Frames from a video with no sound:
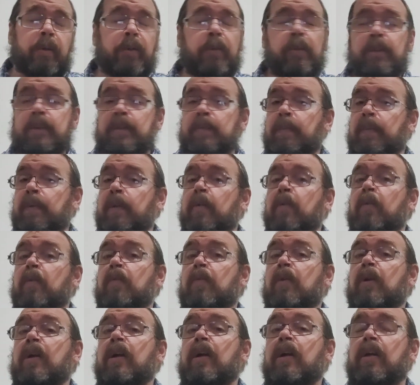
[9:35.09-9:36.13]
You can spend
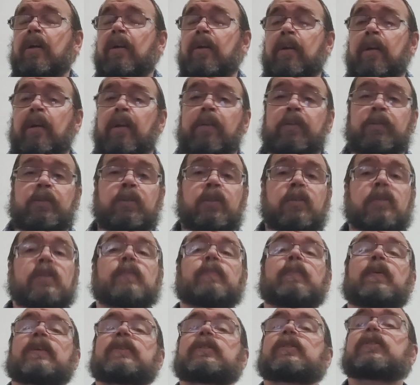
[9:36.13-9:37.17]
over $100 on
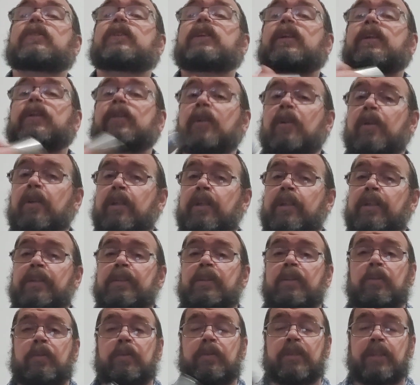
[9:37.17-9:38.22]
specialty turkey
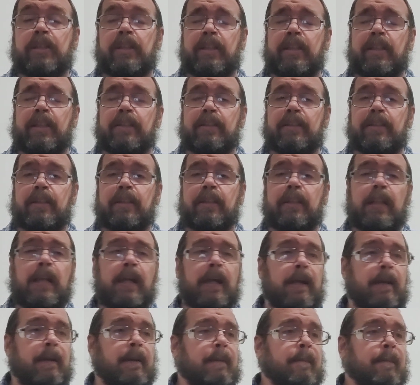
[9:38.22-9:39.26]
chokes and things like
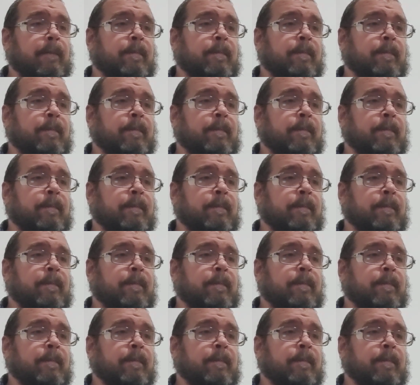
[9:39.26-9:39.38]
that.